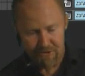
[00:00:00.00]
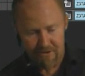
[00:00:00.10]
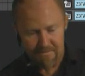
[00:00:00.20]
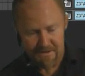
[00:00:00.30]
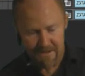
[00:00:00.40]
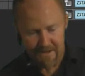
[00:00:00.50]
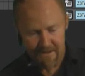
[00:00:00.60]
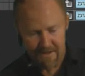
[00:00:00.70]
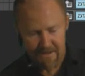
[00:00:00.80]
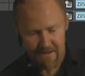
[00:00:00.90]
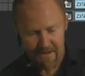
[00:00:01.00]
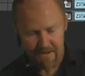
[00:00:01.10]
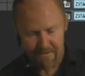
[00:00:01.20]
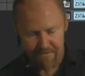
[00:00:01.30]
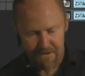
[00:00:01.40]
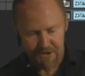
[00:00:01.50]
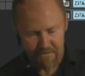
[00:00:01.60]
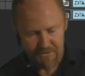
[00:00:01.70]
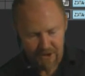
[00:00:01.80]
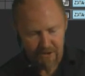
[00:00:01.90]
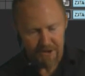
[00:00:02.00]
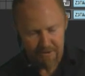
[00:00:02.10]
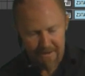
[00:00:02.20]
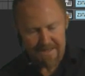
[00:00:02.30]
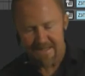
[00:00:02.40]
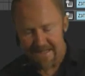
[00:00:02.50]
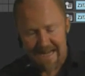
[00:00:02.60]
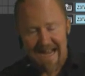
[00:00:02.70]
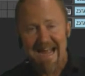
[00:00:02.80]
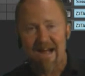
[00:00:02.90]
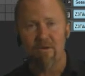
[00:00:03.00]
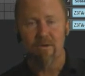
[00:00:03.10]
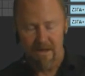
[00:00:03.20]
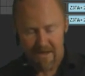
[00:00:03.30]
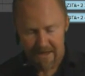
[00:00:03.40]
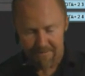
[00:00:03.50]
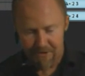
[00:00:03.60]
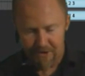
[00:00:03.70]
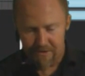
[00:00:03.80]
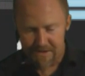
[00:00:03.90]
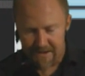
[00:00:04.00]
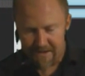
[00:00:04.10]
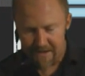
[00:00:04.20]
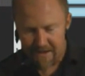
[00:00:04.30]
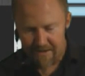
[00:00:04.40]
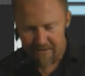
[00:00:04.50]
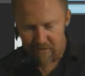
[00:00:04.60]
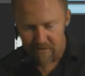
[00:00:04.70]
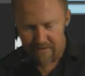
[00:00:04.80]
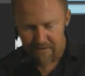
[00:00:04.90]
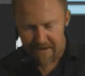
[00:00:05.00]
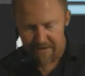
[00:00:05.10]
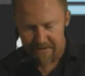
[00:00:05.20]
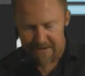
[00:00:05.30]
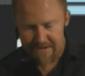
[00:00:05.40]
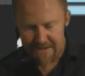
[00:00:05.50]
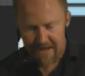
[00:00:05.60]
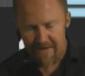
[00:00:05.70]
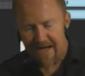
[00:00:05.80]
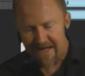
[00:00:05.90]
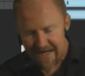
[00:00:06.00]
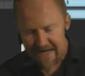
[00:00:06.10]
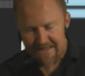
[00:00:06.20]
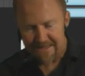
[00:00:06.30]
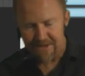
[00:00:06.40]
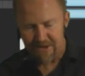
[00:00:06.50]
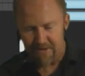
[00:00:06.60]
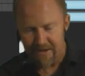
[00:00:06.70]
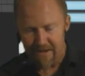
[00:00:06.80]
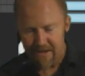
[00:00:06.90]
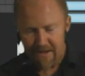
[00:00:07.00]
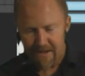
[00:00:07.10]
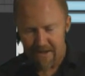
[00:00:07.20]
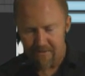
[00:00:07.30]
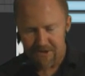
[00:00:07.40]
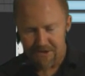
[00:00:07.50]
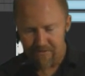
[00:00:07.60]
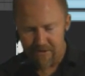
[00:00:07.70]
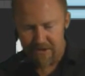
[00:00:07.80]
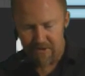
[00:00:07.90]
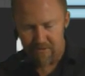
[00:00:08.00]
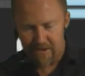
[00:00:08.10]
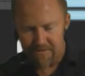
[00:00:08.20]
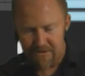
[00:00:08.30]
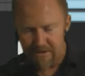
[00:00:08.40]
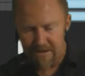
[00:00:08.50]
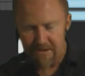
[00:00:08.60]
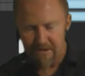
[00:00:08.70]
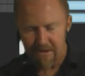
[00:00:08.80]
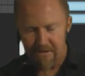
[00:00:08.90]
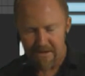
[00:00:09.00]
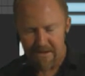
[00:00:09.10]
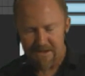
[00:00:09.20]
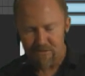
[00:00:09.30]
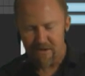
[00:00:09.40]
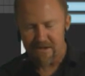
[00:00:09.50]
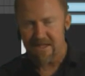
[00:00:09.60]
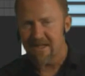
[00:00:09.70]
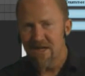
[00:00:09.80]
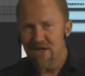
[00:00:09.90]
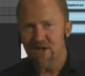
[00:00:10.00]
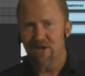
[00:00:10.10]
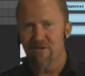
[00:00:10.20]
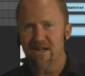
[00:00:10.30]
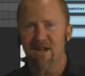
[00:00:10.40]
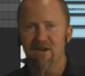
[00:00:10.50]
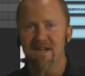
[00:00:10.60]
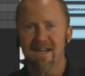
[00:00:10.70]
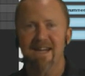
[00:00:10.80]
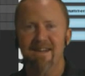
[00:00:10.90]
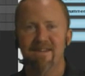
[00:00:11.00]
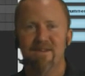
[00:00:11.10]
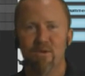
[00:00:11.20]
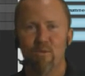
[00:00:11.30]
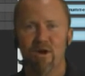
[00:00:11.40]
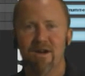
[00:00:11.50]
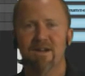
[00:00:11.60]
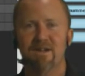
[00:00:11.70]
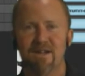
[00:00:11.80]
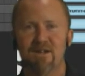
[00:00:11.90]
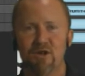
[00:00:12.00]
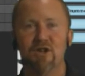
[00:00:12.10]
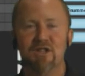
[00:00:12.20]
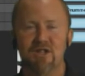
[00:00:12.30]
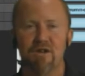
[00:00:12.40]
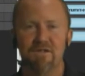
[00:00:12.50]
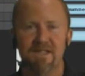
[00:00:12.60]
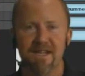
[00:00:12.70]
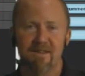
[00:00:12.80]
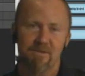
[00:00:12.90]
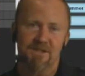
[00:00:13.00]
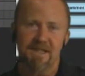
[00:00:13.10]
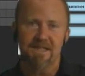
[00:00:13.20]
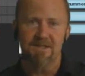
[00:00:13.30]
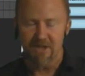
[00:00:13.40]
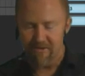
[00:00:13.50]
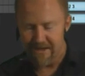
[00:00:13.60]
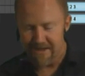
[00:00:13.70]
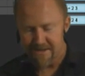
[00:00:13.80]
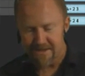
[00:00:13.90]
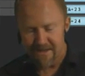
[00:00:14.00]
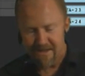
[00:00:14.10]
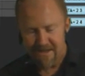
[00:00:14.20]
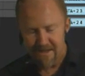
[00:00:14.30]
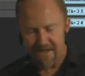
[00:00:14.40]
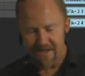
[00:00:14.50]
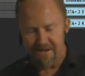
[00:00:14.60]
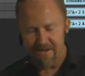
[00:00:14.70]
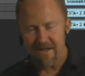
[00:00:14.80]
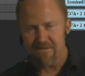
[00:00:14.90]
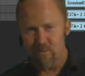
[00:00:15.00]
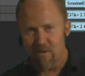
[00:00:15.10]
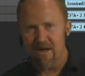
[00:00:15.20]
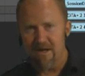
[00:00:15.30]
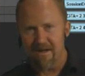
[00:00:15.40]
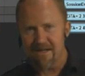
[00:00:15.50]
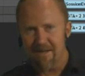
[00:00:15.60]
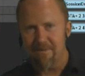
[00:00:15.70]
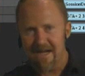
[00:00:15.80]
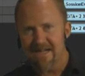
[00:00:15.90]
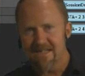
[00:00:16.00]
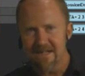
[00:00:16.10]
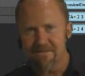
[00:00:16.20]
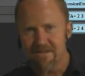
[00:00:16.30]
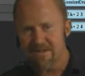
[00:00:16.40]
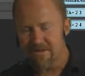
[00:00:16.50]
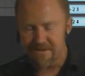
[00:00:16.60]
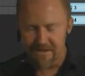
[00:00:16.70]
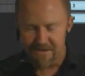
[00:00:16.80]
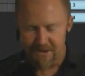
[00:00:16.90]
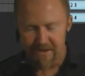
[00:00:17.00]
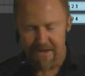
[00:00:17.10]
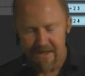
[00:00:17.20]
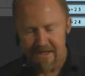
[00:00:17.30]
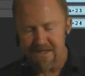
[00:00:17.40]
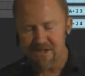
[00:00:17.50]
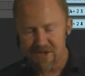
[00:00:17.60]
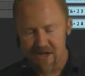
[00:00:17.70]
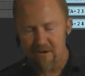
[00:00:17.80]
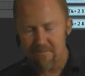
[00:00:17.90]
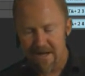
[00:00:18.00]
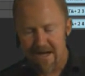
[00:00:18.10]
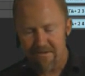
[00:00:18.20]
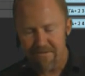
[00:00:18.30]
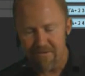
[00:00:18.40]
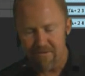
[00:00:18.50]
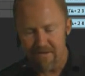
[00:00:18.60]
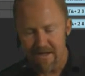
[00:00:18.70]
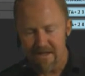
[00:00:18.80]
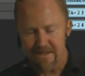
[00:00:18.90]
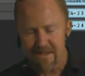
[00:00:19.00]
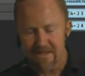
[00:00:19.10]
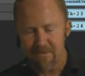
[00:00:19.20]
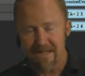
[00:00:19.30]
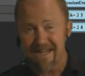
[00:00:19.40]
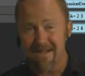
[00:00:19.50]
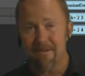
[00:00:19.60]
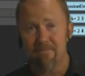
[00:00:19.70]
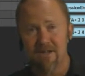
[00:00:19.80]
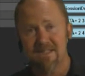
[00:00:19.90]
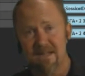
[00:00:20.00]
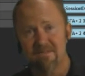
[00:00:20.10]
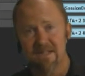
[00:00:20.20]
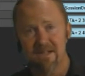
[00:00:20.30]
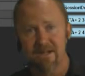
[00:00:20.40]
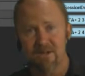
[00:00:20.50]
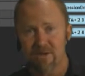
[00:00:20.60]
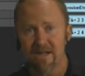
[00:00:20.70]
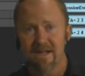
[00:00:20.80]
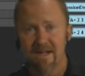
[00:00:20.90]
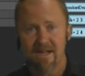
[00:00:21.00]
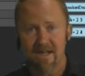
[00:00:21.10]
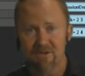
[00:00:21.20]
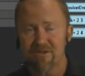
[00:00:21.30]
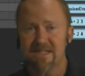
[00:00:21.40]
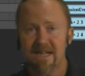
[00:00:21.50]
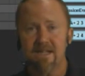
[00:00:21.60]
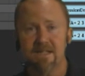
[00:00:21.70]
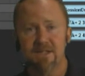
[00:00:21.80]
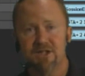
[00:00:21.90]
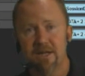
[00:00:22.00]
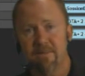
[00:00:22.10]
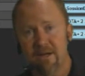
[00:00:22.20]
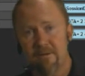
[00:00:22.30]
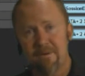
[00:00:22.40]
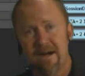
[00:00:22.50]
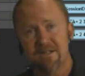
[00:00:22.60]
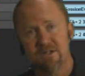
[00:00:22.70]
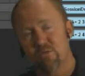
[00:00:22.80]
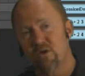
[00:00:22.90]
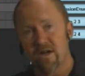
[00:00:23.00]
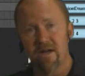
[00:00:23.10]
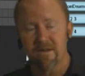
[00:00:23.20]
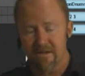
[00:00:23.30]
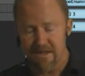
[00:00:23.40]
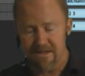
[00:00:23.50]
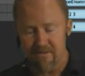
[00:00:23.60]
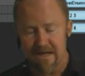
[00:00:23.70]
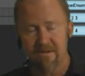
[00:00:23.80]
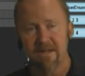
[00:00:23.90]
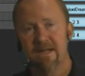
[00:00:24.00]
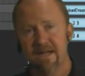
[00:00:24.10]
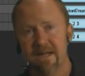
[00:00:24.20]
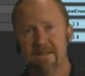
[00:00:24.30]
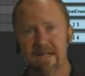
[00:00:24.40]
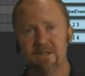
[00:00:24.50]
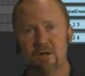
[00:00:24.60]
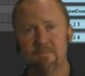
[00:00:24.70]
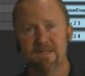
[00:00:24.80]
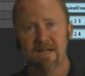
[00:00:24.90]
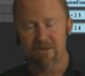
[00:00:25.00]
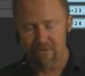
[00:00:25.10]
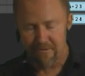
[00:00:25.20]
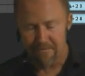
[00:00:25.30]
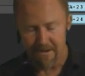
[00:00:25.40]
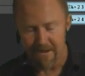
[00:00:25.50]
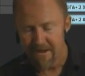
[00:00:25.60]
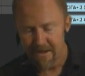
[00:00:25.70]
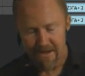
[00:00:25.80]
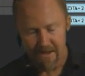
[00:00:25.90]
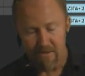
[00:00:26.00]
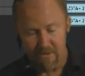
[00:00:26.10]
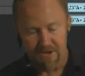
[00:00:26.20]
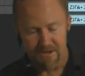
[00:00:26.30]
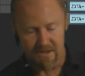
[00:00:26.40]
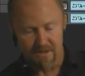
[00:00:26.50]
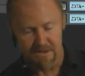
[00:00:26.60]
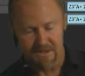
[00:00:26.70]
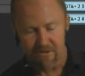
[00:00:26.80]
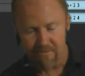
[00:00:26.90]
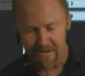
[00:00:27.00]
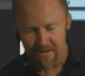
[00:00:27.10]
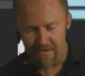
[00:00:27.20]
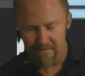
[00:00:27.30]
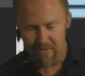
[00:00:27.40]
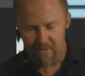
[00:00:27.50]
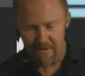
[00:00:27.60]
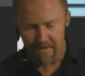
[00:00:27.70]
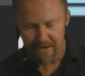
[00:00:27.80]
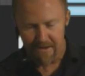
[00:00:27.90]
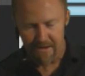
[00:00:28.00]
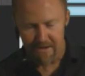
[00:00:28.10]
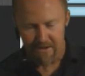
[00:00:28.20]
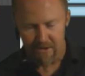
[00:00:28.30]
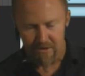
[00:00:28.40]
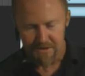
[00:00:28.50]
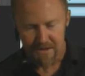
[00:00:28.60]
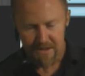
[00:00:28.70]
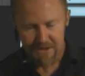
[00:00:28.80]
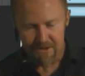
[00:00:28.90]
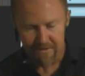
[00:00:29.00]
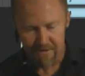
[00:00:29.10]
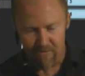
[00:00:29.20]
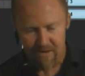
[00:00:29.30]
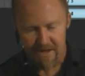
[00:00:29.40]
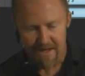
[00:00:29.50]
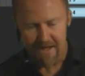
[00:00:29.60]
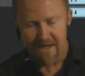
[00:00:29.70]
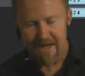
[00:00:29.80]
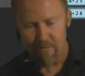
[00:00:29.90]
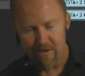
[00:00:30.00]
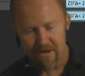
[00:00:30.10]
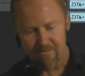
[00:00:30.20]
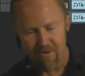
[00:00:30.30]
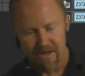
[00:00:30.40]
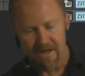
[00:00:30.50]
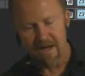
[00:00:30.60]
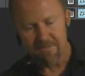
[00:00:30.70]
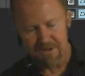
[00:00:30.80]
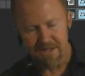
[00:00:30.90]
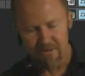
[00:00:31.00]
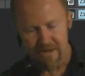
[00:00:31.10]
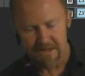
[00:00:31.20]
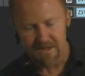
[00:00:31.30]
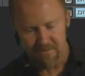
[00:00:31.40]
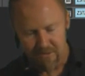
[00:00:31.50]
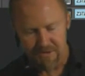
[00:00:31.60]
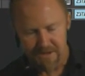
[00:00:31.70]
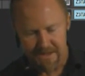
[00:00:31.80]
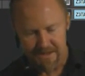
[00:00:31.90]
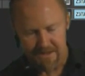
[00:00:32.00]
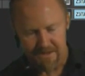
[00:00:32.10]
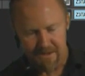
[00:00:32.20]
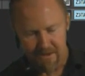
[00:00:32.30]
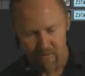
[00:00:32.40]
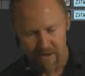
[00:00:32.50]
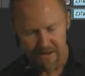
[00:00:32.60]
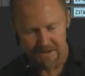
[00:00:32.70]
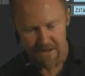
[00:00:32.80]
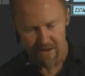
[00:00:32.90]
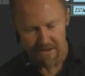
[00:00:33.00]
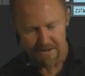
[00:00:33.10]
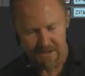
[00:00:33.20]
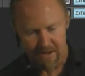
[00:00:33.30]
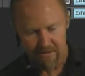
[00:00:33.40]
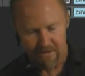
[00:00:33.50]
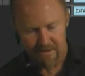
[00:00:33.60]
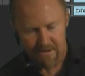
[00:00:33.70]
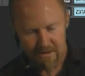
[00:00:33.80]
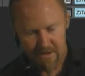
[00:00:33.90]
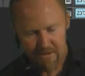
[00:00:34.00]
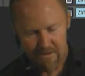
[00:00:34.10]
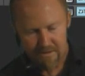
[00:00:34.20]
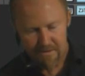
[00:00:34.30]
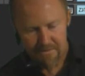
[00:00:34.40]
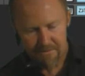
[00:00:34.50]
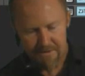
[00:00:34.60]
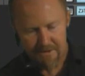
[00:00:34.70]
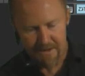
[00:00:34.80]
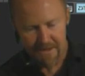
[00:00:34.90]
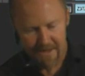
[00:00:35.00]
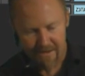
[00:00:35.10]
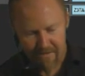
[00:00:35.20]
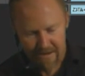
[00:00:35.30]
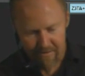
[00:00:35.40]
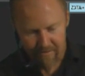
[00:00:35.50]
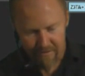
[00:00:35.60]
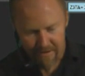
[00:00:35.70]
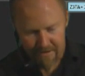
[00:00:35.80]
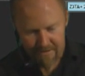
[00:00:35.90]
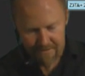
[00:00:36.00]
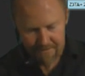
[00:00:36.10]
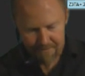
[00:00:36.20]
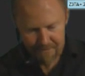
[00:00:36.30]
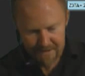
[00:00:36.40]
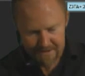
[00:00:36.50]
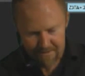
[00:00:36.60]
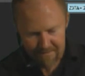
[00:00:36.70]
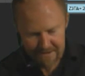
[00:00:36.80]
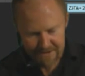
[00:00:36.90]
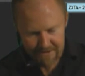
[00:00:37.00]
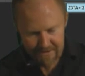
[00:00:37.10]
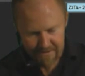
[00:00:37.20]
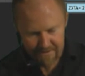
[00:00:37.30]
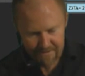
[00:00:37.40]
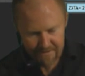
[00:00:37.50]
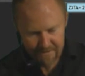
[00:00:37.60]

drums here, and I'm going to finish off showing you basically how I'm using all 3 of these together and adding to it, which is a really cool way of doing it. You know, this is why I said you really only need the one good soft synth, which Z2 is. You don't have to worry about keep adding different soft synths to it. It's so powerful, and I said at the beginning, the price 79 quid is ridiculously cheap in comparison to what other is around in that top 10 grouping, which considerably more in cost. So I'm going to run it, and while I'm running it, I'm just going to add some more zetas while it's going. So you can hear our, let's come back to the